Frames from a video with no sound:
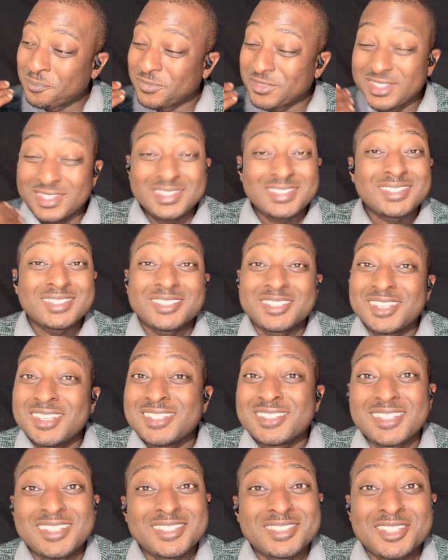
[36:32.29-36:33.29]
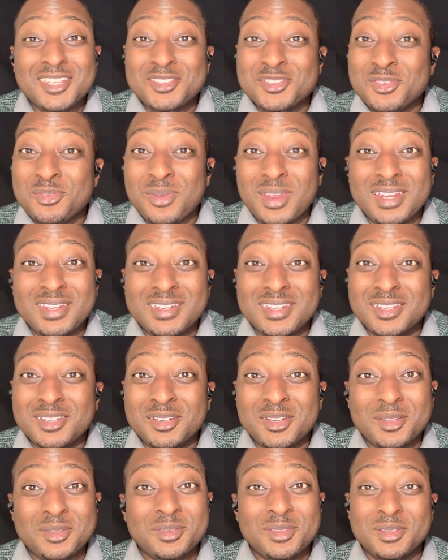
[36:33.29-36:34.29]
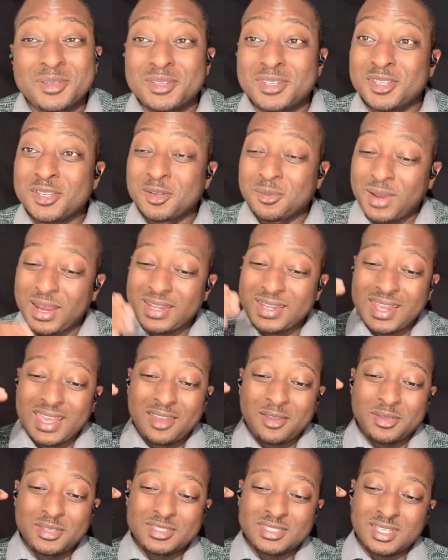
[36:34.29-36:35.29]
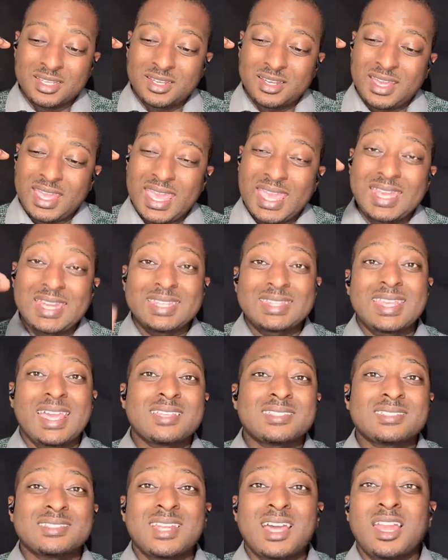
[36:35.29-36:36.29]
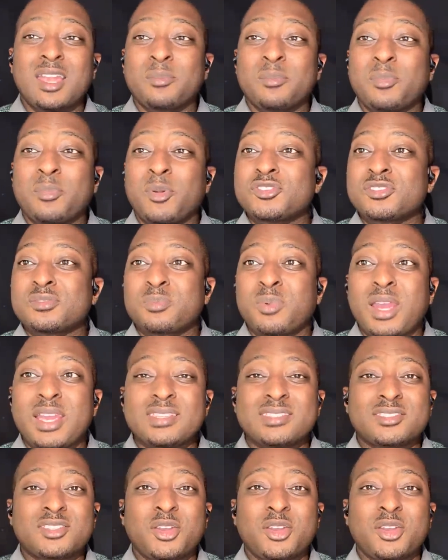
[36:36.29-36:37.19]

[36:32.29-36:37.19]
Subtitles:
this is such a great deal. The deal right now is $80,000 purchase price,